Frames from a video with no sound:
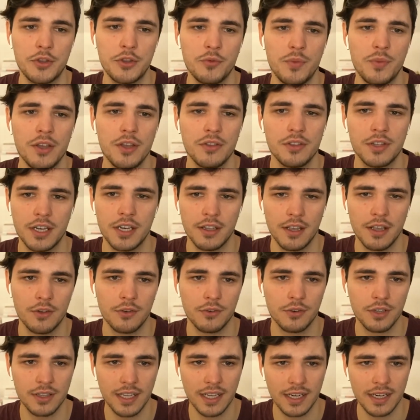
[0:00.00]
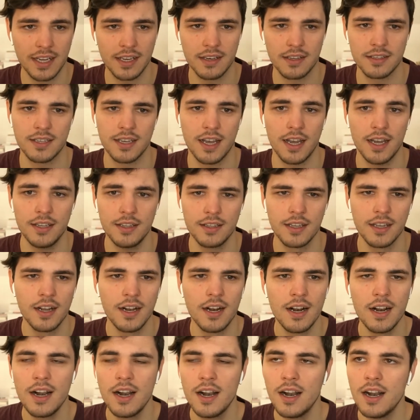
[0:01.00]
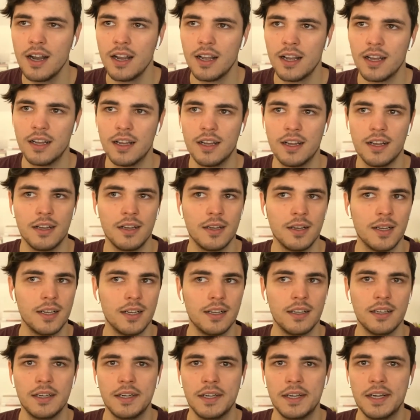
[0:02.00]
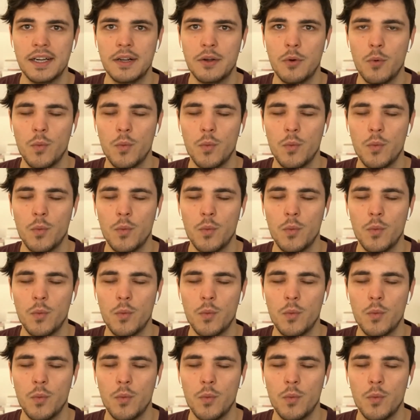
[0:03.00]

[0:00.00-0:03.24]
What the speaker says: going to be on the technical side, uh,